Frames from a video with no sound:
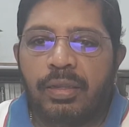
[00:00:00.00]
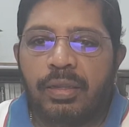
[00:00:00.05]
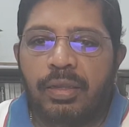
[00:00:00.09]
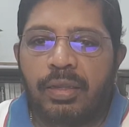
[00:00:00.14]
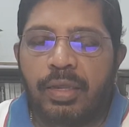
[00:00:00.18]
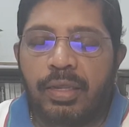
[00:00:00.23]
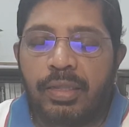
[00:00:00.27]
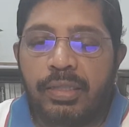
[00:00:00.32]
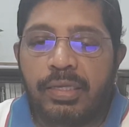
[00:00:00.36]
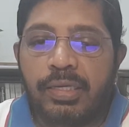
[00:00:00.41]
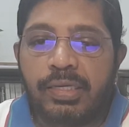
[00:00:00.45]

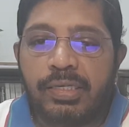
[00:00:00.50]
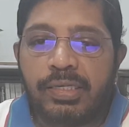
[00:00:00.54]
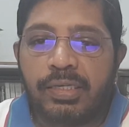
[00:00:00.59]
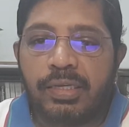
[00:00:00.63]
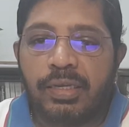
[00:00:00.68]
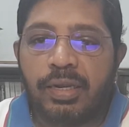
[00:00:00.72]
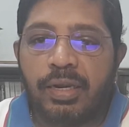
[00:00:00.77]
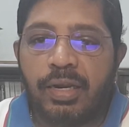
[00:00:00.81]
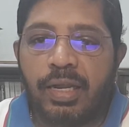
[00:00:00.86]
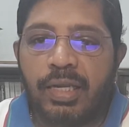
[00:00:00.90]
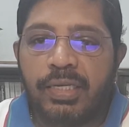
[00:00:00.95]
In
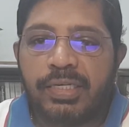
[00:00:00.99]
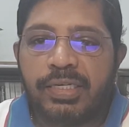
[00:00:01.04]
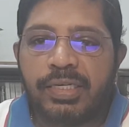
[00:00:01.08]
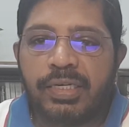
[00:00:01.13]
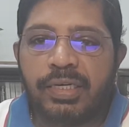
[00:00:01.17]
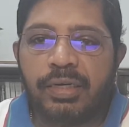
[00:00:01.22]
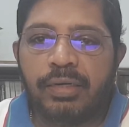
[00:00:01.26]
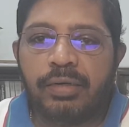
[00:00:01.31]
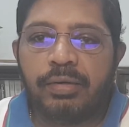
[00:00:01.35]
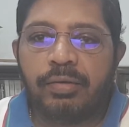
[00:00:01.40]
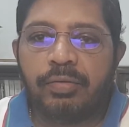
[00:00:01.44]
this
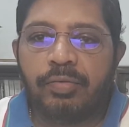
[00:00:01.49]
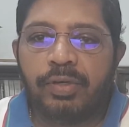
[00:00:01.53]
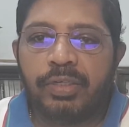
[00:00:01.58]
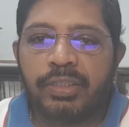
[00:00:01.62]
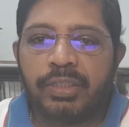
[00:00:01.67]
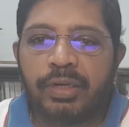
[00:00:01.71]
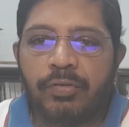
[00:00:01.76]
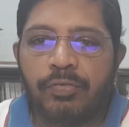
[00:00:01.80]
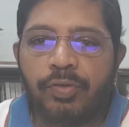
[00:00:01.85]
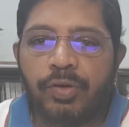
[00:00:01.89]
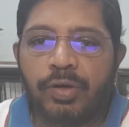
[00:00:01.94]
lecture, we
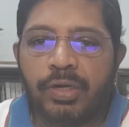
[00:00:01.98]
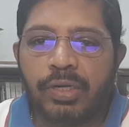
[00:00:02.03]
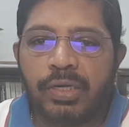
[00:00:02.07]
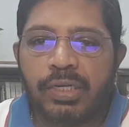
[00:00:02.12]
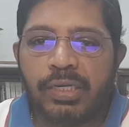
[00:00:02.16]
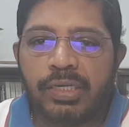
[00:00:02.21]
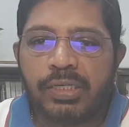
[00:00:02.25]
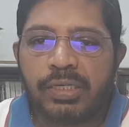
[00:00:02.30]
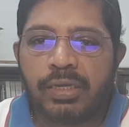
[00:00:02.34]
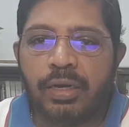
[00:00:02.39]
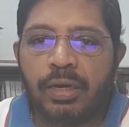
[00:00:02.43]
shall
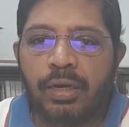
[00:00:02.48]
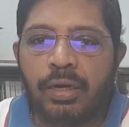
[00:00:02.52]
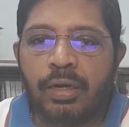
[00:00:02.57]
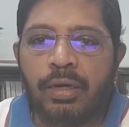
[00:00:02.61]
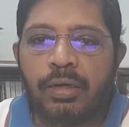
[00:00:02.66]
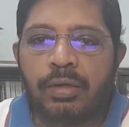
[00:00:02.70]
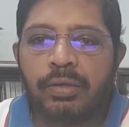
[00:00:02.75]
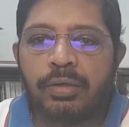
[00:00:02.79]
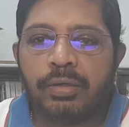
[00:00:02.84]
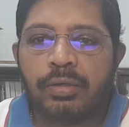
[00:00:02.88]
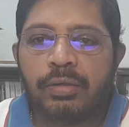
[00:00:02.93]
focus
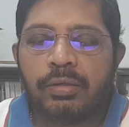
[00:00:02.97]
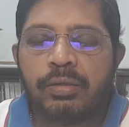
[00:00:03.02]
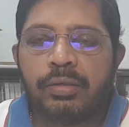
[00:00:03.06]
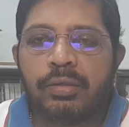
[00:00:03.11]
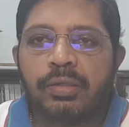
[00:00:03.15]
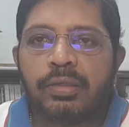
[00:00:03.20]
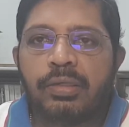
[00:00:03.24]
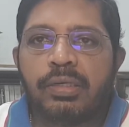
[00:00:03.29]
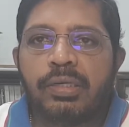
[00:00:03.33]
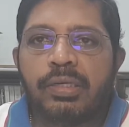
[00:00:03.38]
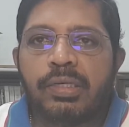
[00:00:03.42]
on
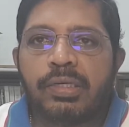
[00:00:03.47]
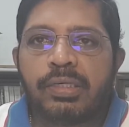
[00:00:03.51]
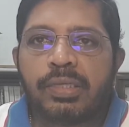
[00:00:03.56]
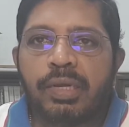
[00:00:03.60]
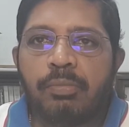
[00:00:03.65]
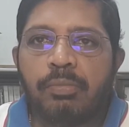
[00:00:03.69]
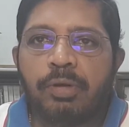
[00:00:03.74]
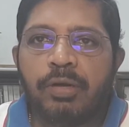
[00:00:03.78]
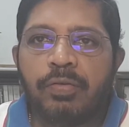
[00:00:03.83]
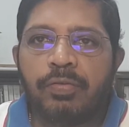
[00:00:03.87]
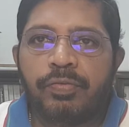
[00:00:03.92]

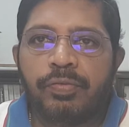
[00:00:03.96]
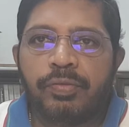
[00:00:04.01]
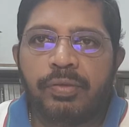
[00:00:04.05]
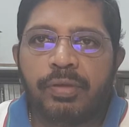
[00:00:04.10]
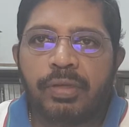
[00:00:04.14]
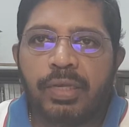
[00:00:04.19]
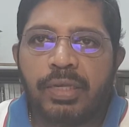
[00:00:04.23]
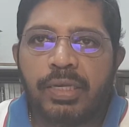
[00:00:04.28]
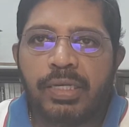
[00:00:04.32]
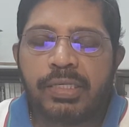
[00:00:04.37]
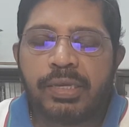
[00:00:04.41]
some of
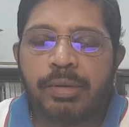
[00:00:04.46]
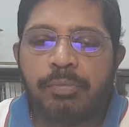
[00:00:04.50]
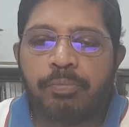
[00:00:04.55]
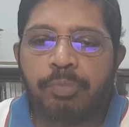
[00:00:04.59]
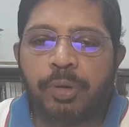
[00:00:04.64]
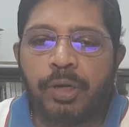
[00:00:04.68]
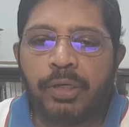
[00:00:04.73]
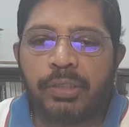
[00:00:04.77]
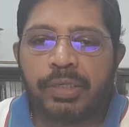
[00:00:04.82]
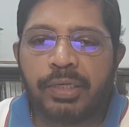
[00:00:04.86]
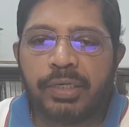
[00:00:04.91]
his
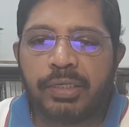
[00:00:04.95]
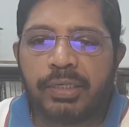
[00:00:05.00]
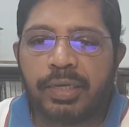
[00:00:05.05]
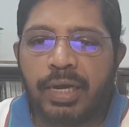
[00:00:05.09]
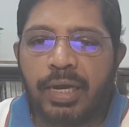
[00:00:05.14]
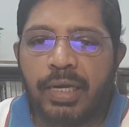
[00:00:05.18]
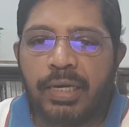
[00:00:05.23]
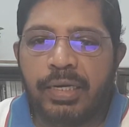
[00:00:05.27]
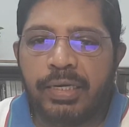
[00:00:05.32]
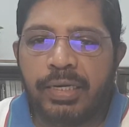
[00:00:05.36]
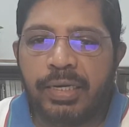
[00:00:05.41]
important
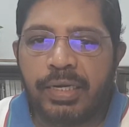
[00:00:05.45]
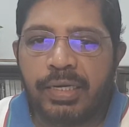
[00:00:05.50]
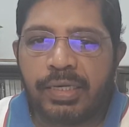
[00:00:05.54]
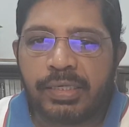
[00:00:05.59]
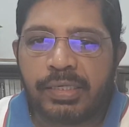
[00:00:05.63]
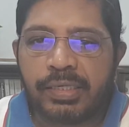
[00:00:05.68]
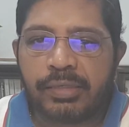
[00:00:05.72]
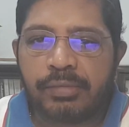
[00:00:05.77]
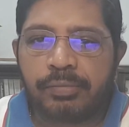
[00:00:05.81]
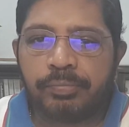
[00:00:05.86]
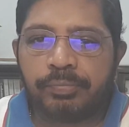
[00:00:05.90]

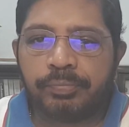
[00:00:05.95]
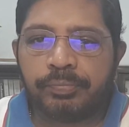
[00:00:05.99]
ideas.